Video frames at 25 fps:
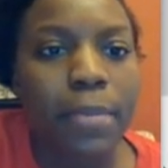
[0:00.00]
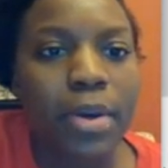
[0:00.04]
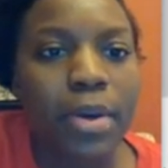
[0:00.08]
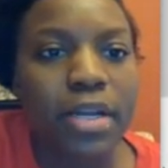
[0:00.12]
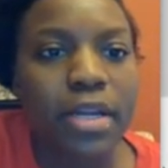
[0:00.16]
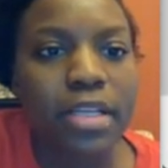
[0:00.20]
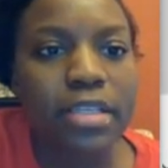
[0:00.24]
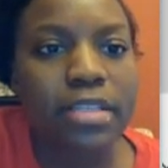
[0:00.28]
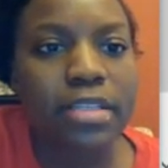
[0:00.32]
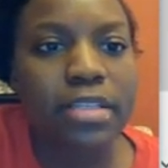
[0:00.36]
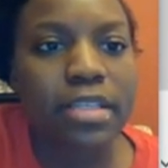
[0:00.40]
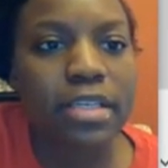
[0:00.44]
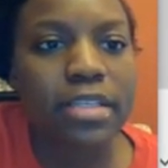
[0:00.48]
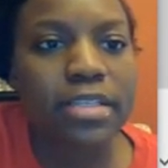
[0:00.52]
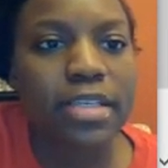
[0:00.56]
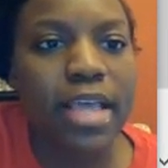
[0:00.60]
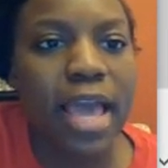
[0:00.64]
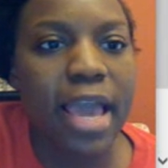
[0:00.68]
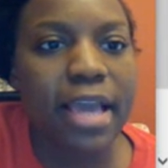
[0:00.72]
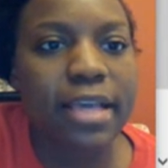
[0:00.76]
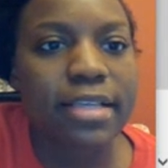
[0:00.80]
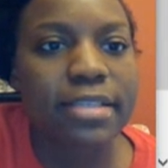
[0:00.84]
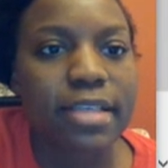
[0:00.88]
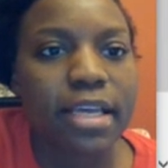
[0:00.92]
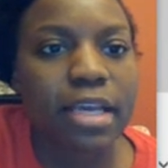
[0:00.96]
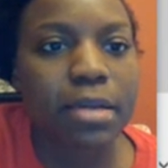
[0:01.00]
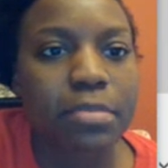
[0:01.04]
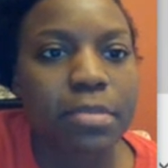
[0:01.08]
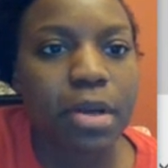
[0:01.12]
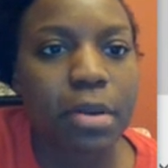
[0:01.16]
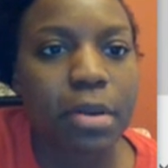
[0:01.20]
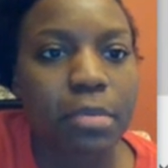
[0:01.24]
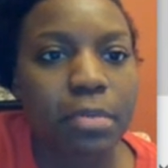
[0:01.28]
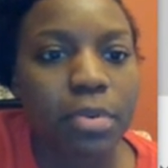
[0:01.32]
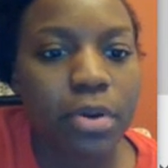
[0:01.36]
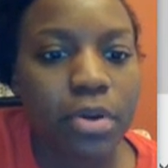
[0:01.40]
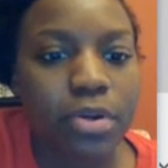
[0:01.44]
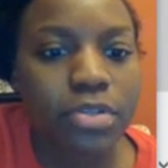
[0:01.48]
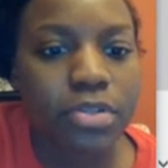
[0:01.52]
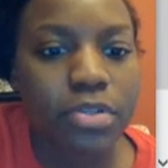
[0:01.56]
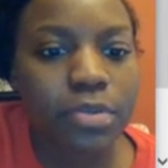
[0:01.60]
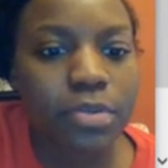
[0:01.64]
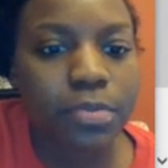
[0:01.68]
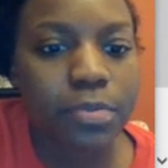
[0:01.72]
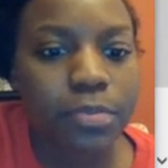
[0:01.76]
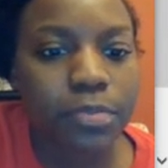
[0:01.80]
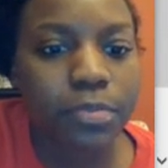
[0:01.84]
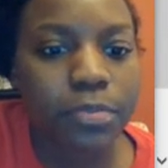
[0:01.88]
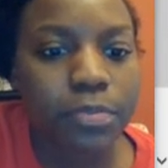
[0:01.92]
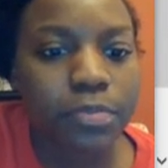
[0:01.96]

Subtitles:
But it's the exact same numbers.